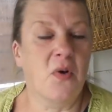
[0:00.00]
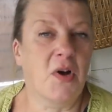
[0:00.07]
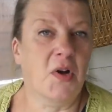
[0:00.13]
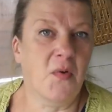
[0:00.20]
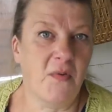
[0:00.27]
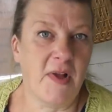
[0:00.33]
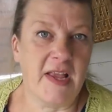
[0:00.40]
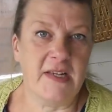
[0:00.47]
a
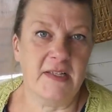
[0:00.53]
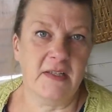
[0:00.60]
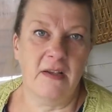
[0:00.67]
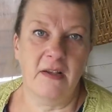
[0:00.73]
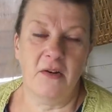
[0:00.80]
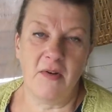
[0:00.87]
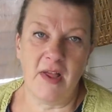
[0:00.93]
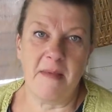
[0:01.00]
great,
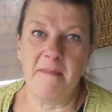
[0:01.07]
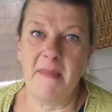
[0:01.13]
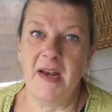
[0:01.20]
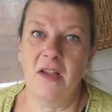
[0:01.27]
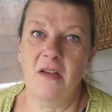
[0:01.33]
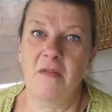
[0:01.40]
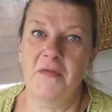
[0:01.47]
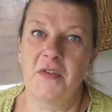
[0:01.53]
great
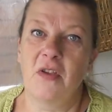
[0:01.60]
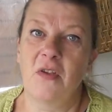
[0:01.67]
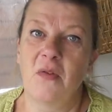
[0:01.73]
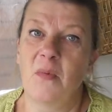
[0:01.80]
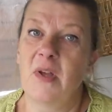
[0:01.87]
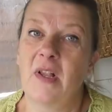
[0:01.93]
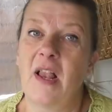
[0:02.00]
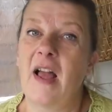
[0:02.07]
many of you
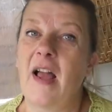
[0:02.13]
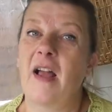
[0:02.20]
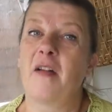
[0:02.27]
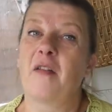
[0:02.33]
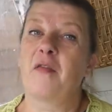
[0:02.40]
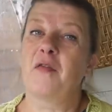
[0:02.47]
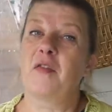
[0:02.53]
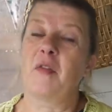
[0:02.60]
will
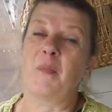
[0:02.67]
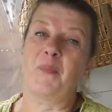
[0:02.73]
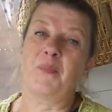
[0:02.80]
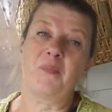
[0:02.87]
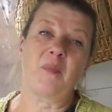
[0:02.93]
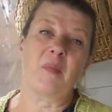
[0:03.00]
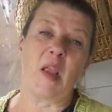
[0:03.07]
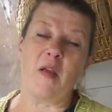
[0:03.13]
have
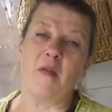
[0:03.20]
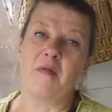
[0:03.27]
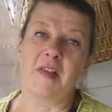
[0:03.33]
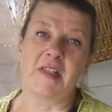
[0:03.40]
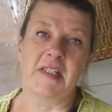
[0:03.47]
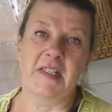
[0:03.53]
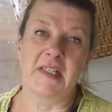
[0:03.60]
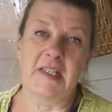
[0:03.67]

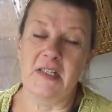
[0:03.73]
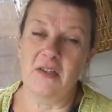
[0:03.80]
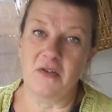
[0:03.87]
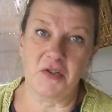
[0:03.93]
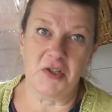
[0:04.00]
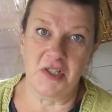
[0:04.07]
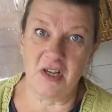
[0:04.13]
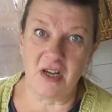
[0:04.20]
visited
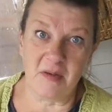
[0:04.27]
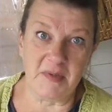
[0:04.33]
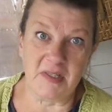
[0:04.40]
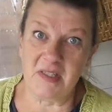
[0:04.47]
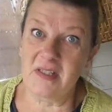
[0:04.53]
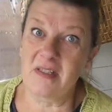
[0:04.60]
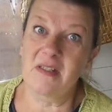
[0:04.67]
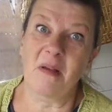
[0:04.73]
Notre Dame
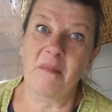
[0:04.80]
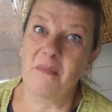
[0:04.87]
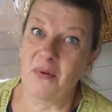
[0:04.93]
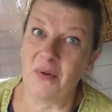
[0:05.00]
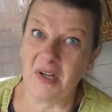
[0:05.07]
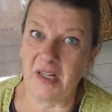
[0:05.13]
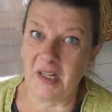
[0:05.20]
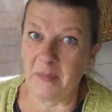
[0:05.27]
at some
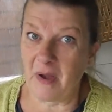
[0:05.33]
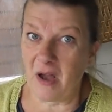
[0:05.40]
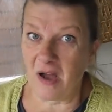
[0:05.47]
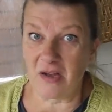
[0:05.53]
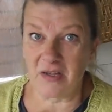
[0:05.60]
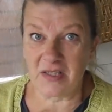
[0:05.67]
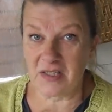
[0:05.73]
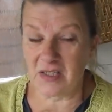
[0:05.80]
point in the
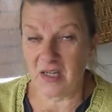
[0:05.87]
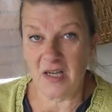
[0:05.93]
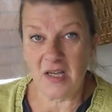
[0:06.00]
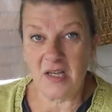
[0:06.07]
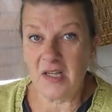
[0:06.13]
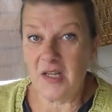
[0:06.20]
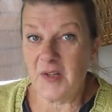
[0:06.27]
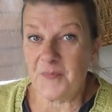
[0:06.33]
past.
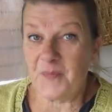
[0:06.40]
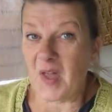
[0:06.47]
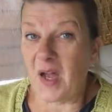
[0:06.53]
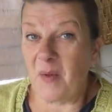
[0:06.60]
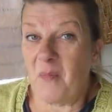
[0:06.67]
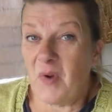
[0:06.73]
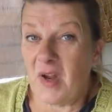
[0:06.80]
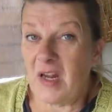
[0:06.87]

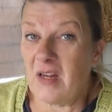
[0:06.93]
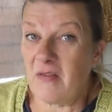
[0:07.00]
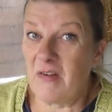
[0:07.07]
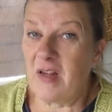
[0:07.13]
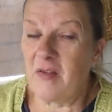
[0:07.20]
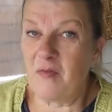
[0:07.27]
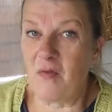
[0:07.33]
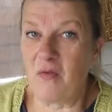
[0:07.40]
I'm really,
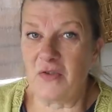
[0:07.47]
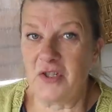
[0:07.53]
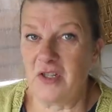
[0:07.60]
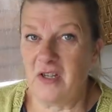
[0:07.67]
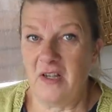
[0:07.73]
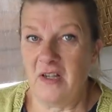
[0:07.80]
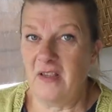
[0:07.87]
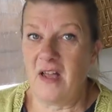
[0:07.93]
really
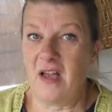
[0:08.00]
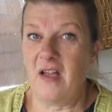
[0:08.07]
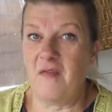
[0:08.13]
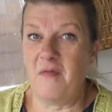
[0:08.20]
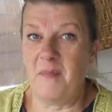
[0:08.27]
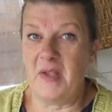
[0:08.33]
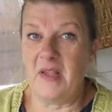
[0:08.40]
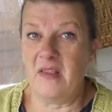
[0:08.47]
fortunate in that
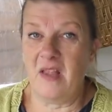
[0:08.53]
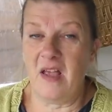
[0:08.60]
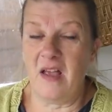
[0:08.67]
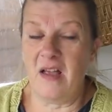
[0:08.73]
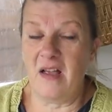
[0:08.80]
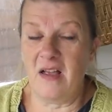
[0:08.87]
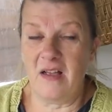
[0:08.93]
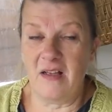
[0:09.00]
I've been
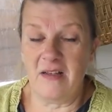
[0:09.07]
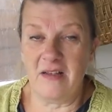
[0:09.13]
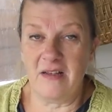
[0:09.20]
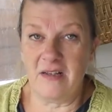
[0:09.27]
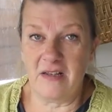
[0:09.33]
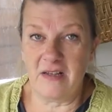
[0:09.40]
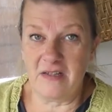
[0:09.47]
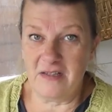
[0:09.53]
there
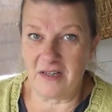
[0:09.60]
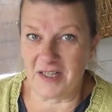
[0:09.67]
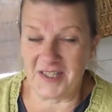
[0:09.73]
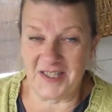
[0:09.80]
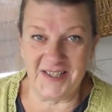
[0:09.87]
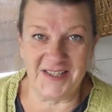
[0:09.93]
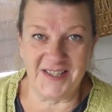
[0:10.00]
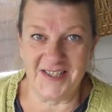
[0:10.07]

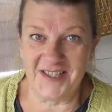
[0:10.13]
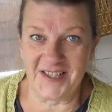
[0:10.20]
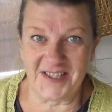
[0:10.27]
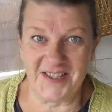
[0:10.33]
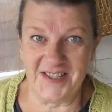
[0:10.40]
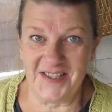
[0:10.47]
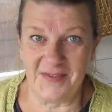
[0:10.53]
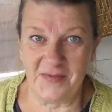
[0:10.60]
dozens and
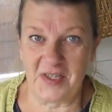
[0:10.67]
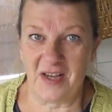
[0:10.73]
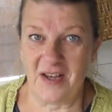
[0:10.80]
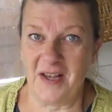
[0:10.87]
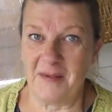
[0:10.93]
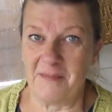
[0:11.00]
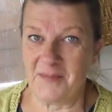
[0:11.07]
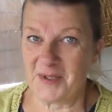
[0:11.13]
dozens of
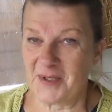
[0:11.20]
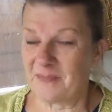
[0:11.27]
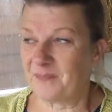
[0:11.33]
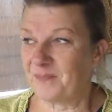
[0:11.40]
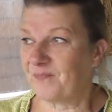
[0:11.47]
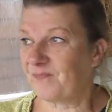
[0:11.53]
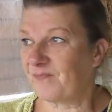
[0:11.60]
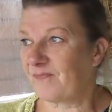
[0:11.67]
times.
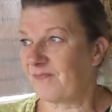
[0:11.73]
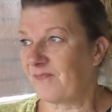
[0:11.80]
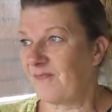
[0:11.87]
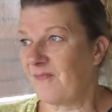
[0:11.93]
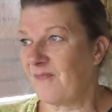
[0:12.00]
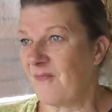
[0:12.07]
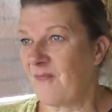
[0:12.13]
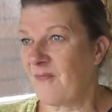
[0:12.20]

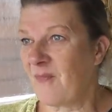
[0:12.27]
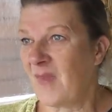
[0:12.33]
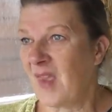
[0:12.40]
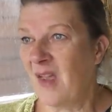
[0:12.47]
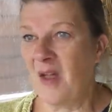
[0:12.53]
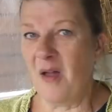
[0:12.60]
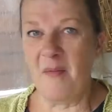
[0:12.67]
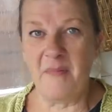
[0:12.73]

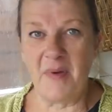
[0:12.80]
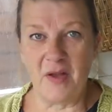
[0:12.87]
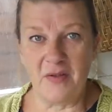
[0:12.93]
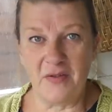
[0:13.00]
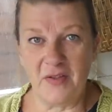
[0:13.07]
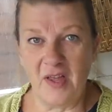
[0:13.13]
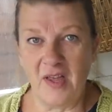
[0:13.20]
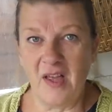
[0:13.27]

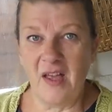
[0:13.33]
Dozens